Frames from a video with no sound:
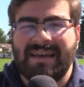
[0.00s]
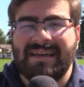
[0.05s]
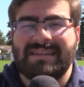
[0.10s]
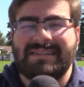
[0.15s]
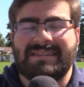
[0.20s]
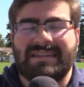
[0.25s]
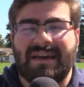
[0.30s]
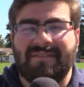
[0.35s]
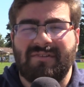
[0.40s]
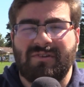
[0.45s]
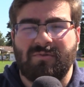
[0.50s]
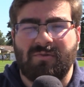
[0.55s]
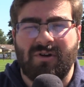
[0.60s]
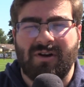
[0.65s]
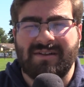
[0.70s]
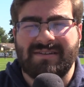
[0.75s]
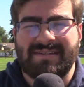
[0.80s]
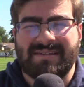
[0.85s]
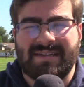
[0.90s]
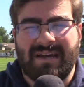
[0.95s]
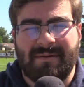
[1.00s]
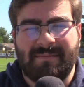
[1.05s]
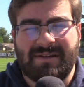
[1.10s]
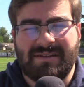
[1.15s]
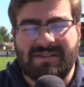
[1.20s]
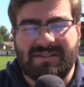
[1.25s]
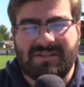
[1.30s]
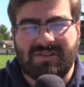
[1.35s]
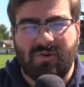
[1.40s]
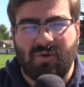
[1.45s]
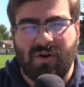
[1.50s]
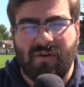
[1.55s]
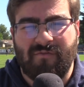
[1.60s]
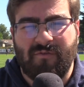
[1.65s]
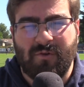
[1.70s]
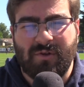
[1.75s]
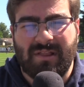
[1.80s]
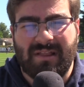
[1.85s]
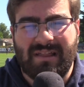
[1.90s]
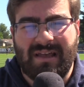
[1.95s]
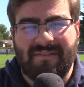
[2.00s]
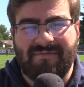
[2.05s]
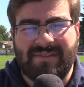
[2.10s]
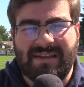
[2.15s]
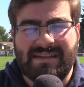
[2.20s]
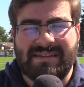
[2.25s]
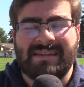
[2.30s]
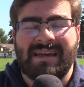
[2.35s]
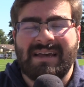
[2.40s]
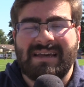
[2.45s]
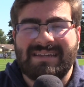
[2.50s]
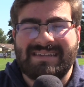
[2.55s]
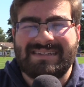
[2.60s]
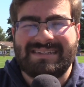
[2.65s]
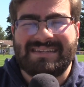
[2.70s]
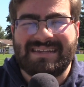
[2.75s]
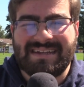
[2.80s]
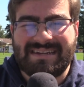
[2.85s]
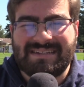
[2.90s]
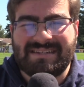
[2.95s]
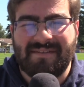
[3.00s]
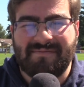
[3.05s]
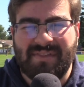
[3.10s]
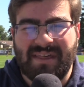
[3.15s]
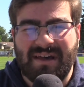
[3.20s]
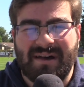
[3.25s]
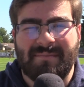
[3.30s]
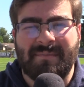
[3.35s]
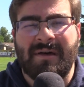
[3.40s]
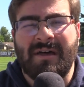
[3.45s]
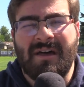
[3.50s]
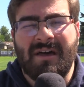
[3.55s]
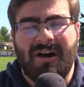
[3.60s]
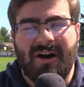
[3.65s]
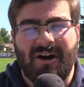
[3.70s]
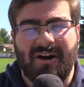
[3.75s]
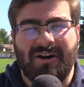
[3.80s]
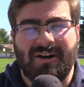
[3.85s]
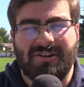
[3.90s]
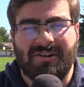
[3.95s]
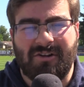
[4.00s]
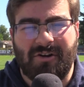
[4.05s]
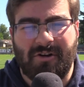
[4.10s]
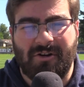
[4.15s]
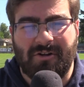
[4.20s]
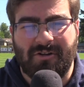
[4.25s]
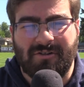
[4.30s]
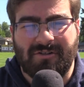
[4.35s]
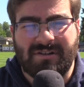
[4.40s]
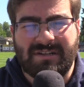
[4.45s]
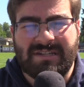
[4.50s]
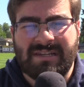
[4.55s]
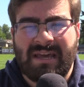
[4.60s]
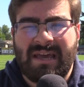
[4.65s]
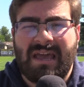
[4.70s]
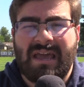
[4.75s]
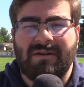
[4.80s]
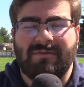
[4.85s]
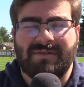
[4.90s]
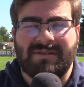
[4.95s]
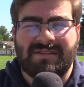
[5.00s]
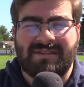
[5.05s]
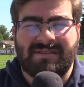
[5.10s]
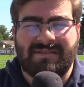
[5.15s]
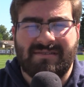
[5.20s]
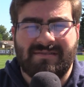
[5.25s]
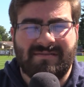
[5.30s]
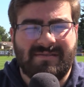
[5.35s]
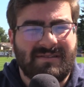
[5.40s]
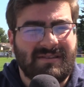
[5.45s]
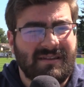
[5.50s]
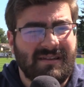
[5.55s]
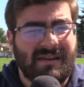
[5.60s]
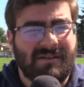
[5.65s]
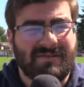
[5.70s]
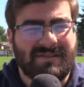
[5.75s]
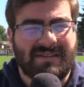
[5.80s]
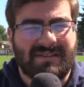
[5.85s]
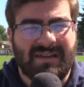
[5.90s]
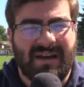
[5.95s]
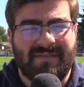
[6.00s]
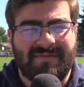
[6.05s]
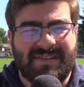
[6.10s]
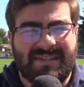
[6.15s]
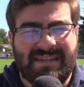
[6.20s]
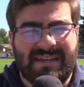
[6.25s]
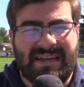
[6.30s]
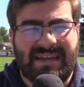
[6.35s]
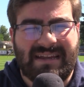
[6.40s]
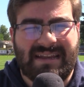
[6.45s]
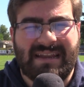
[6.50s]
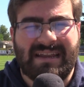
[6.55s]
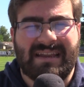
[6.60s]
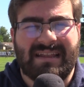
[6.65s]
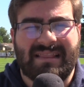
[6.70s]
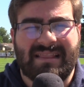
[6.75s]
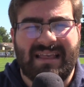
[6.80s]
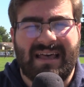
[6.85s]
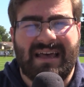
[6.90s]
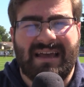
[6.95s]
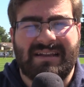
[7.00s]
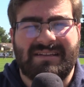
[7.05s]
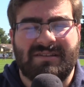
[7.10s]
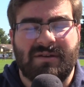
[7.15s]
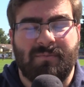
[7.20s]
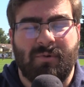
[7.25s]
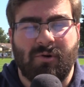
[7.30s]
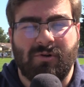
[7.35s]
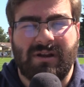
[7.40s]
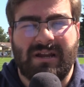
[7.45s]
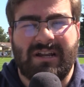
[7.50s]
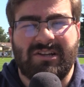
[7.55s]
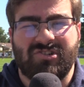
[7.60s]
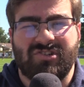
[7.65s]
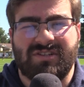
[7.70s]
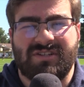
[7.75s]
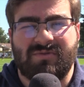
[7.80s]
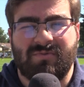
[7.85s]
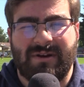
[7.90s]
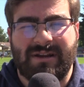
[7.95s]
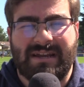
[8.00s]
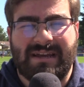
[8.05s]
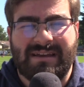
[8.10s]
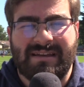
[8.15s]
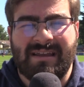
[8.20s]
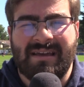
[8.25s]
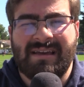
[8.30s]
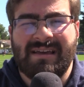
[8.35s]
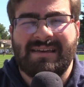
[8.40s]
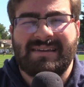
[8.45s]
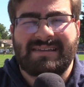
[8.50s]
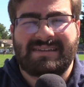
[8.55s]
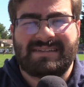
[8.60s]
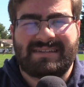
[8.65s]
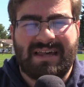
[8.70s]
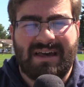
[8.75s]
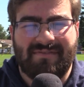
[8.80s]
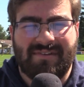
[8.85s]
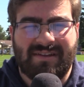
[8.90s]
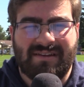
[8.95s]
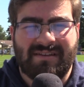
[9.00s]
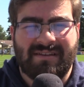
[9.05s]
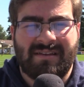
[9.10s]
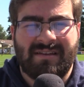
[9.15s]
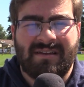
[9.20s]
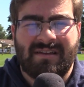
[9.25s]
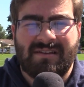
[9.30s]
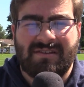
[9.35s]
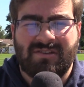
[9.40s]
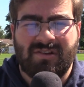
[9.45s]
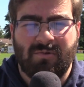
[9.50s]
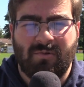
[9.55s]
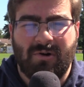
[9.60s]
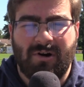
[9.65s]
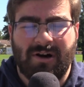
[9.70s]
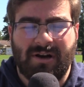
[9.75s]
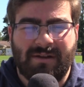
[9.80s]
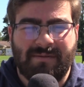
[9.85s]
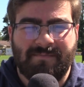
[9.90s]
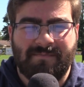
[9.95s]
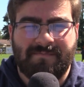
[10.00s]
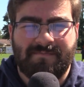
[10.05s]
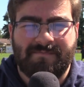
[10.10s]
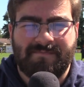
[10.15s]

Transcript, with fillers: Seven runs come in to score for the lefties, six of them unearned. It was it was a tough scene and it led to Port Angeles winning 7 to 1.